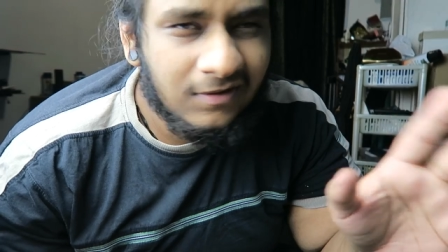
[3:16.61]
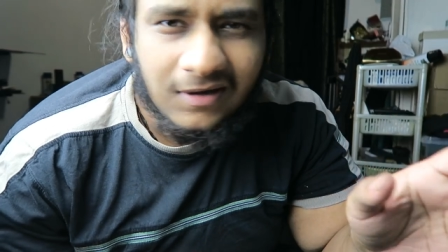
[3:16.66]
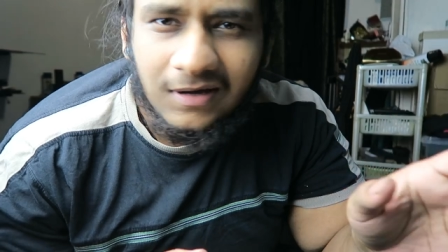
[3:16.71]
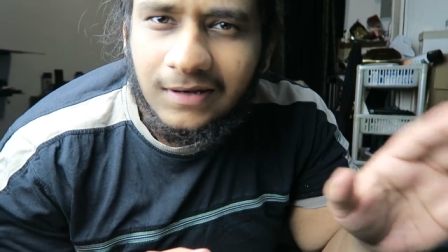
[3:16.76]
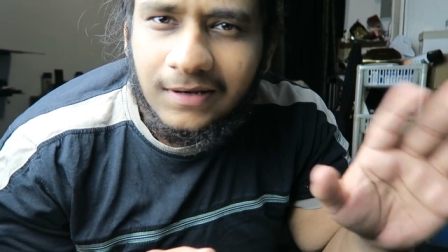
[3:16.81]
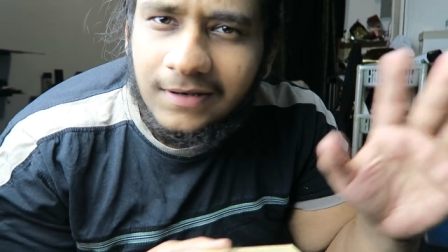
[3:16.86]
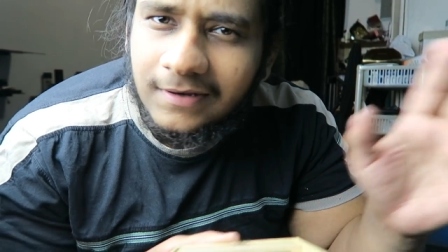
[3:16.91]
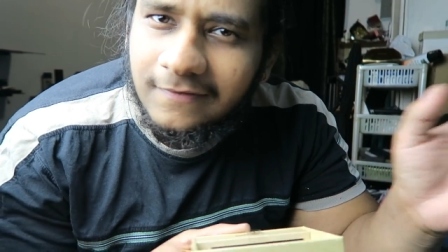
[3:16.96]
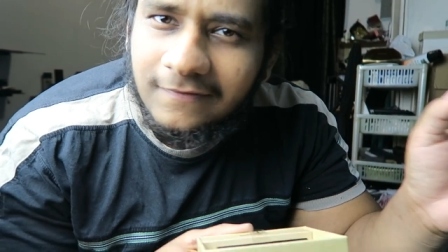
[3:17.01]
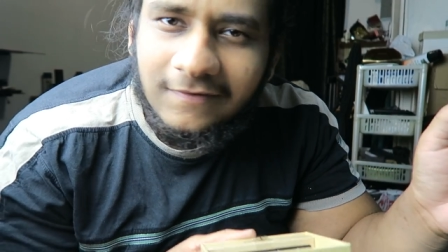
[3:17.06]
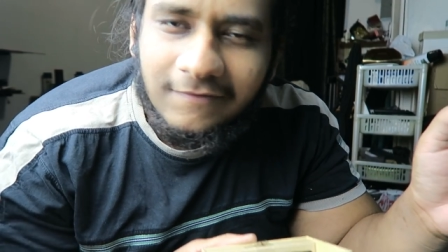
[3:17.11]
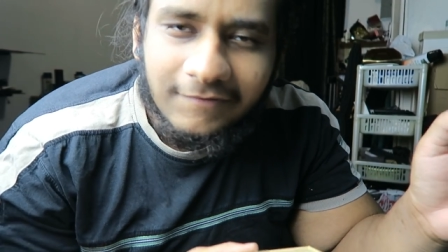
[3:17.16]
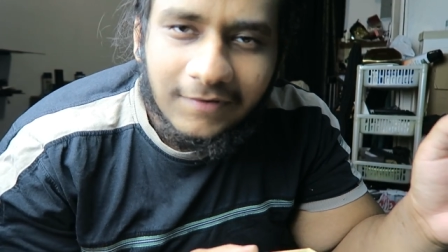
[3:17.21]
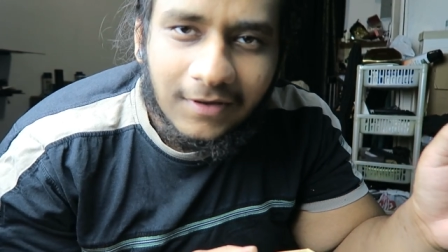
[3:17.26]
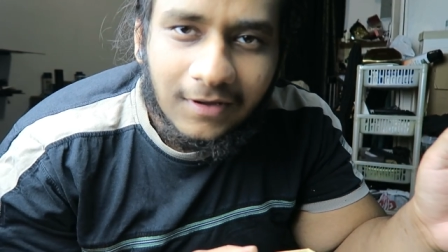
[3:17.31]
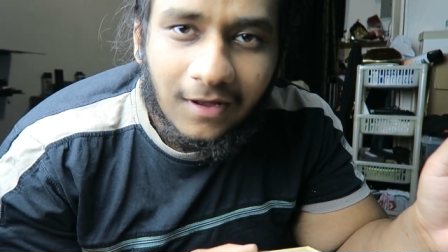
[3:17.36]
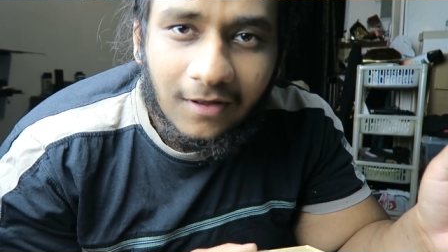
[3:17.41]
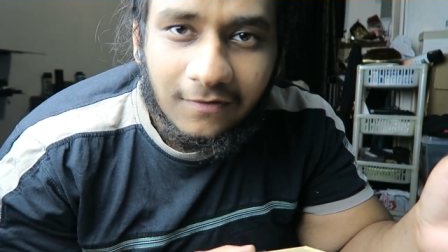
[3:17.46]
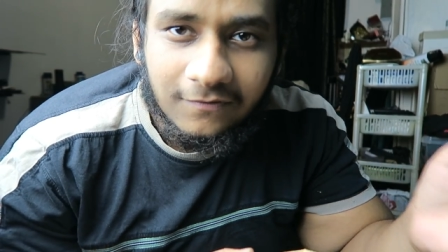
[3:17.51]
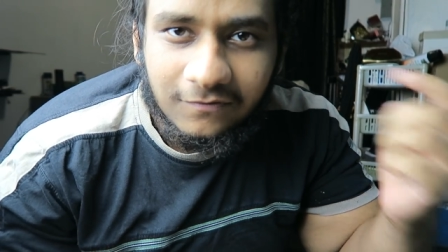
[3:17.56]
earlier this
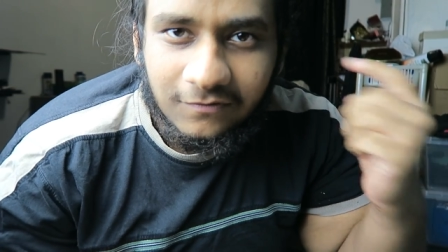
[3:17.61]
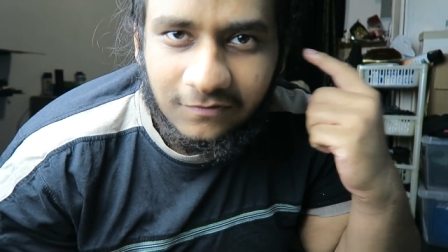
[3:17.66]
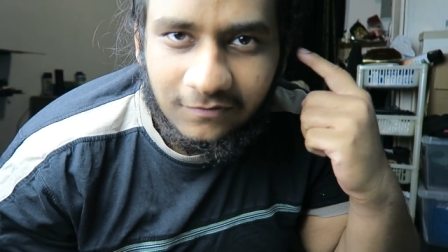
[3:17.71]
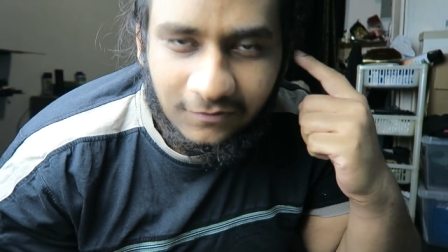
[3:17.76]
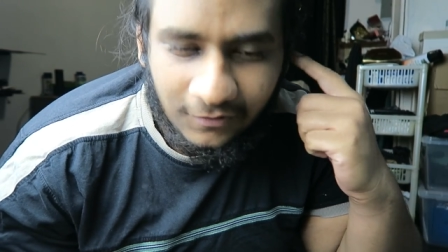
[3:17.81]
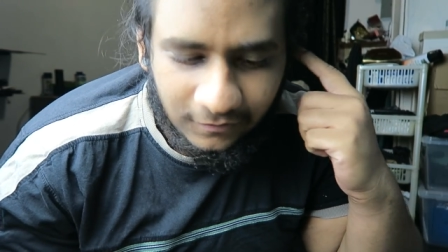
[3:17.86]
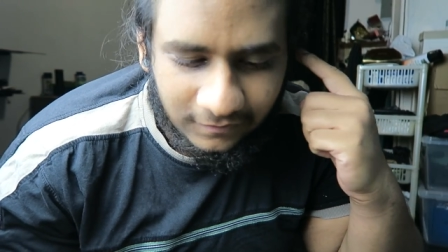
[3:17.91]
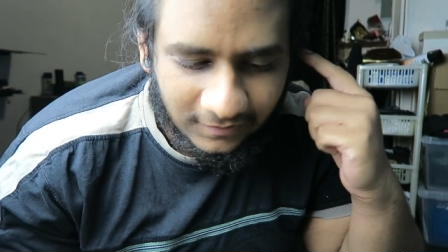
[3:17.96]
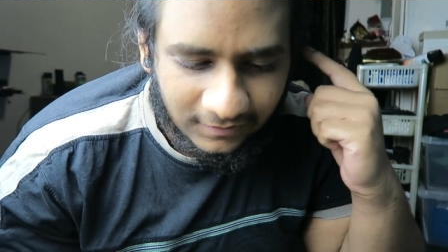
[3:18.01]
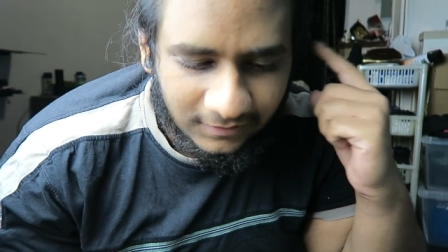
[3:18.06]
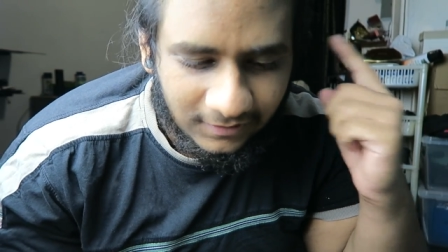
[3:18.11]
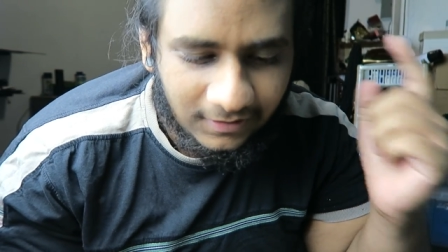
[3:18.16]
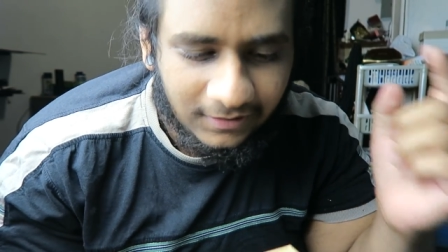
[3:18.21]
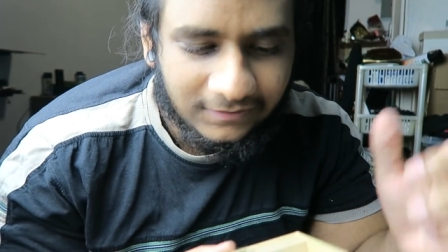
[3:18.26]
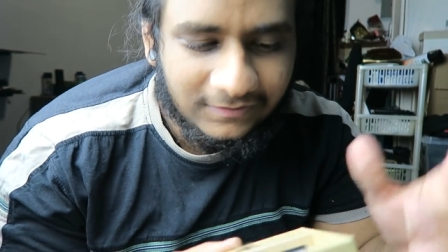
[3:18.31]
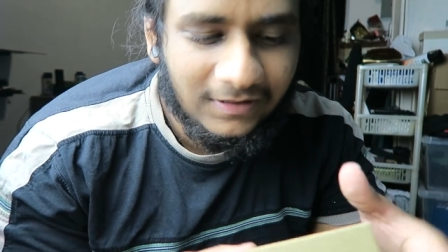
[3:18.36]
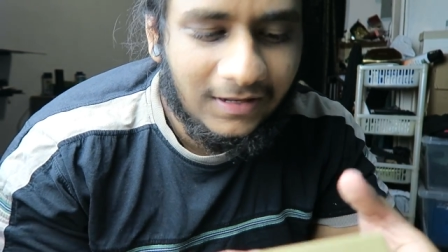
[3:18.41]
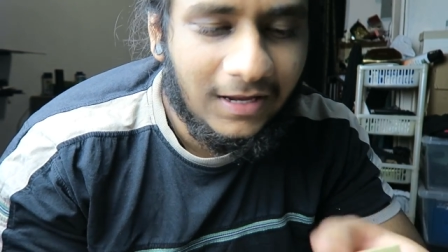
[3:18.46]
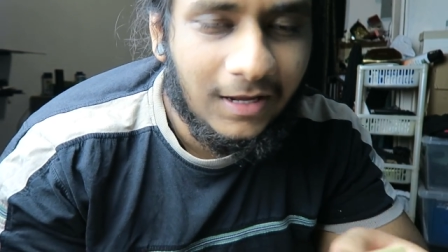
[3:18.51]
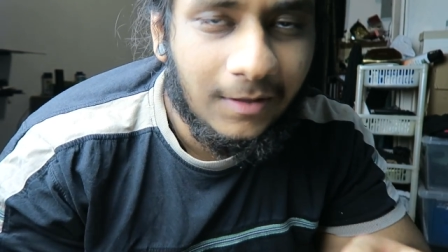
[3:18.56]
evening I was using the
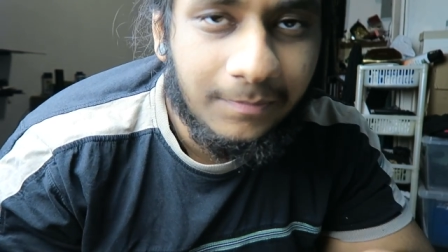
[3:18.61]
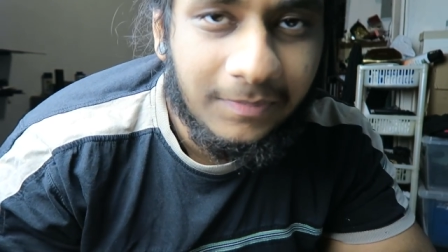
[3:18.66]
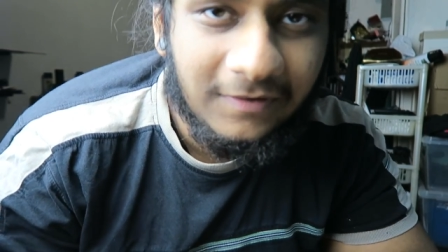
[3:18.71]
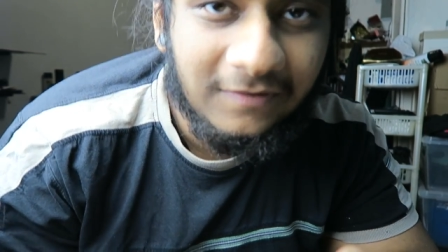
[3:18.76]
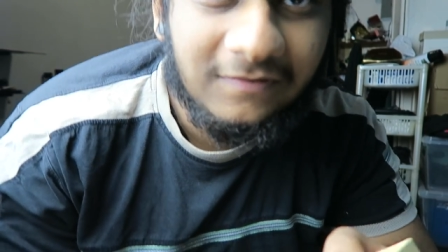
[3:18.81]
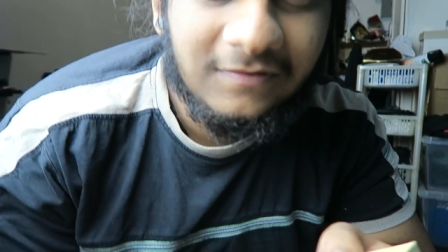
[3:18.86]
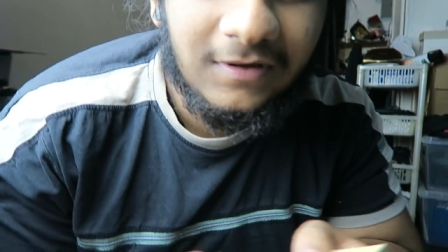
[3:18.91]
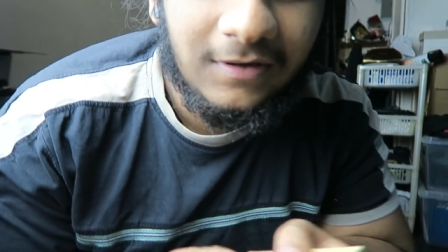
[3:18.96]
little earpiece